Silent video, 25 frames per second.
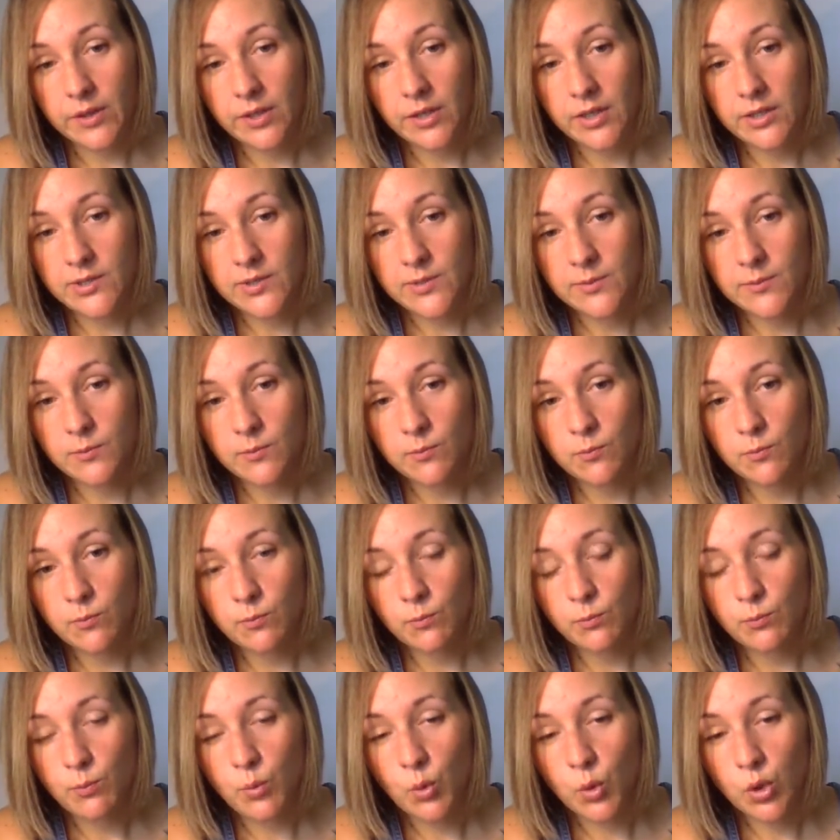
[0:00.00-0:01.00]
it's
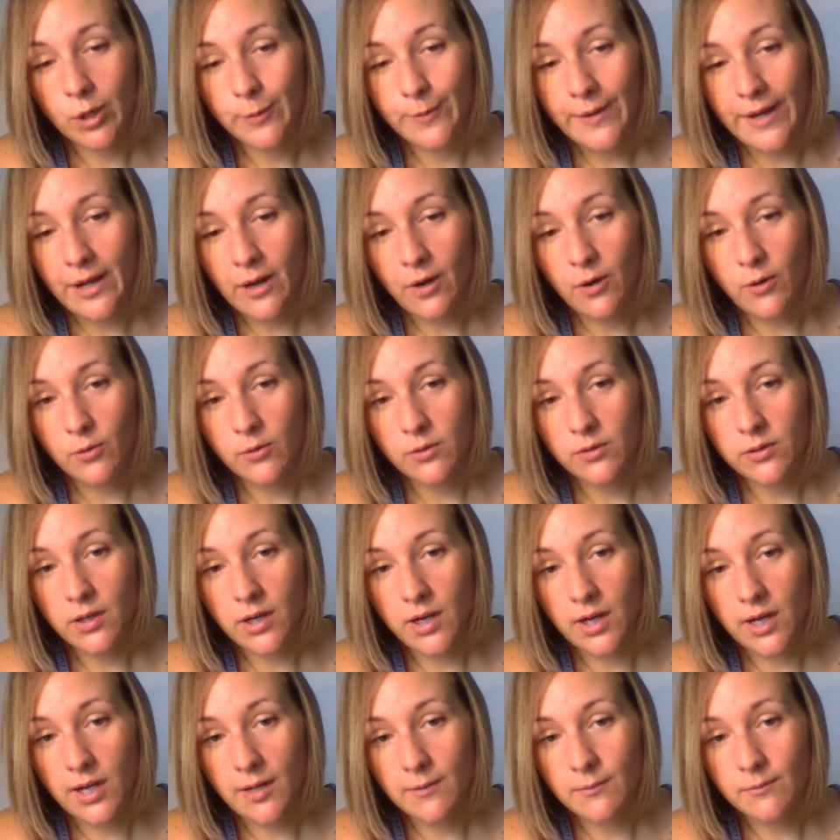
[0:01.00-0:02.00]
more about
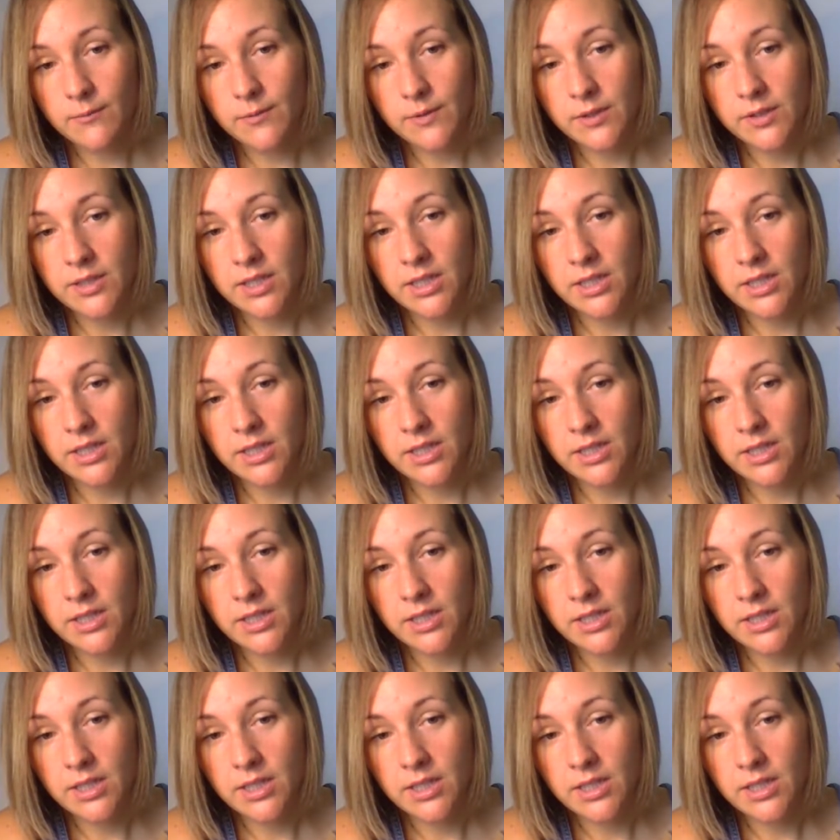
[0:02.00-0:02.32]
um,